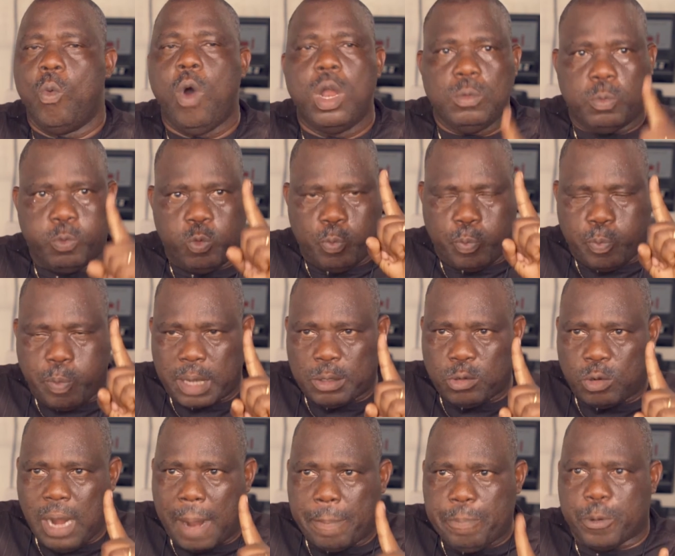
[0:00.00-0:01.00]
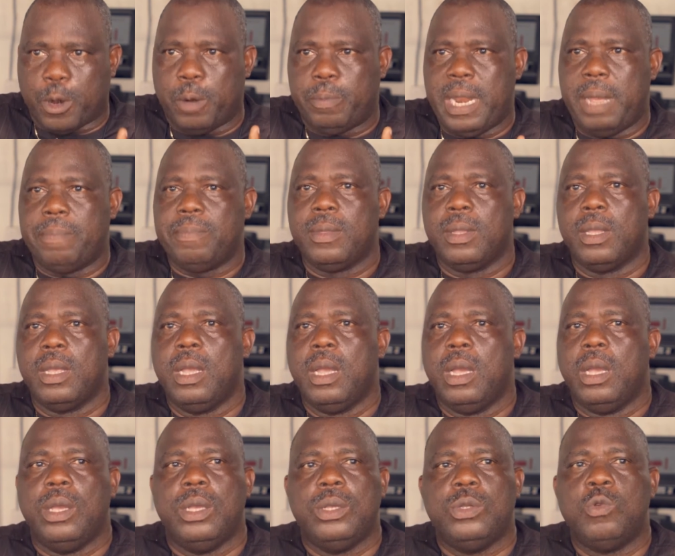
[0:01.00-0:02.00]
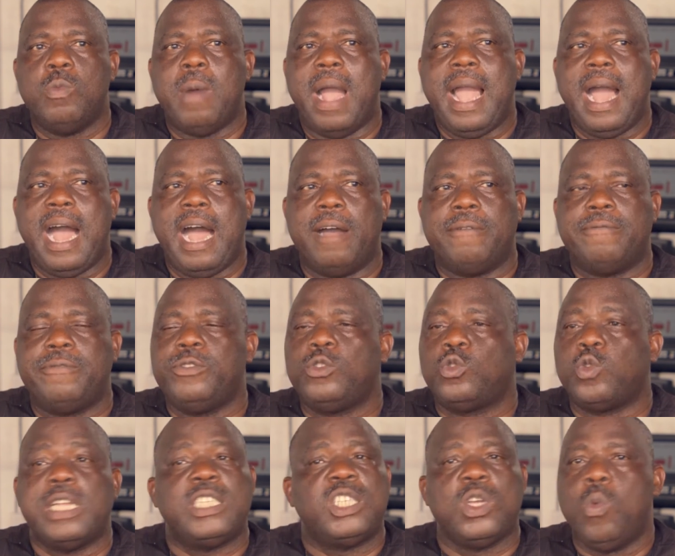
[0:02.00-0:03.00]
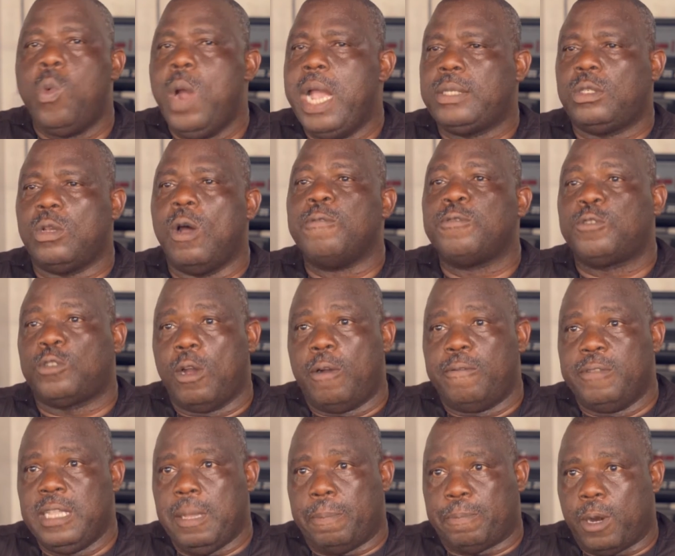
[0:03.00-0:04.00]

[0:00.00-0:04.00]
One particular problem, you might have 20 ways of solving the